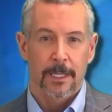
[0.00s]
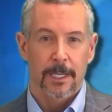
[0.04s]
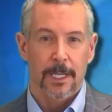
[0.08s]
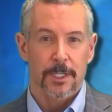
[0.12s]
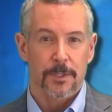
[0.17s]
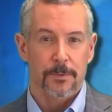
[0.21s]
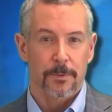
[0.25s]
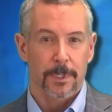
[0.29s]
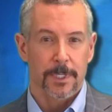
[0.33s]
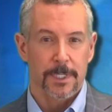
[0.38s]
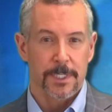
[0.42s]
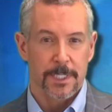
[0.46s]

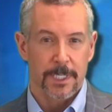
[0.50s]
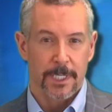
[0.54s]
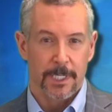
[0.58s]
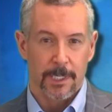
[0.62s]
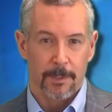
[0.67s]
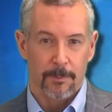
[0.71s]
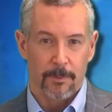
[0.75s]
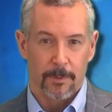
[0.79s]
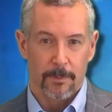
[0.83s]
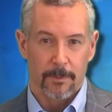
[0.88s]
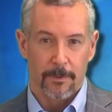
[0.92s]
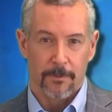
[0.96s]
as well as see a
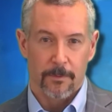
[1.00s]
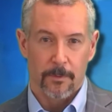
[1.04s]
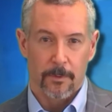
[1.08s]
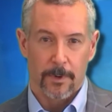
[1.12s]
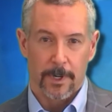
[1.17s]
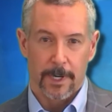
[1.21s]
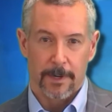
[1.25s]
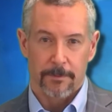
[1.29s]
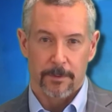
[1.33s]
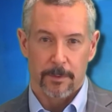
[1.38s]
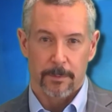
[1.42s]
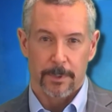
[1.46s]
number of before
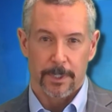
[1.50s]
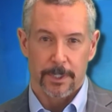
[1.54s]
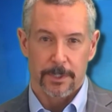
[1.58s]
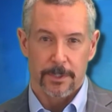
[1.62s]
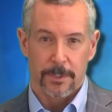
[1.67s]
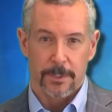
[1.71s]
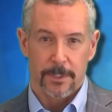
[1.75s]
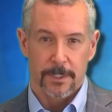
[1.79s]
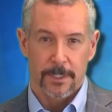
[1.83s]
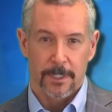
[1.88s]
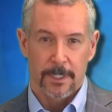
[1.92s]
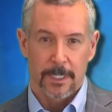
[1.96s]
and after
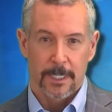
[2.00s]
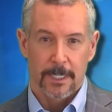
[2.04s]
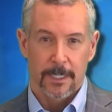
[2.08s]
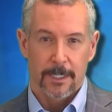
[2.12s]
pictures.